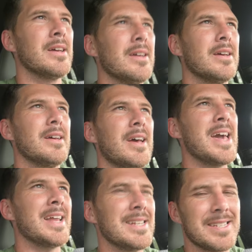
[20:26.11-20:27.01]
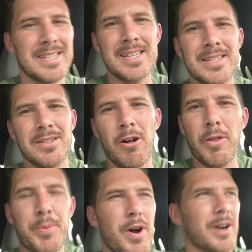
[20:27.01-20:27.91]
and he sees all
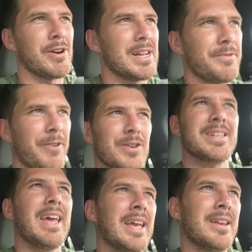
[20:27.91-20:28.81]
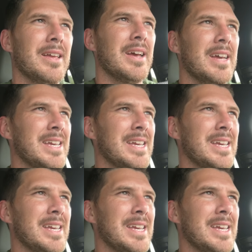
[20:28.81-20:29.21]
the progress firsthand.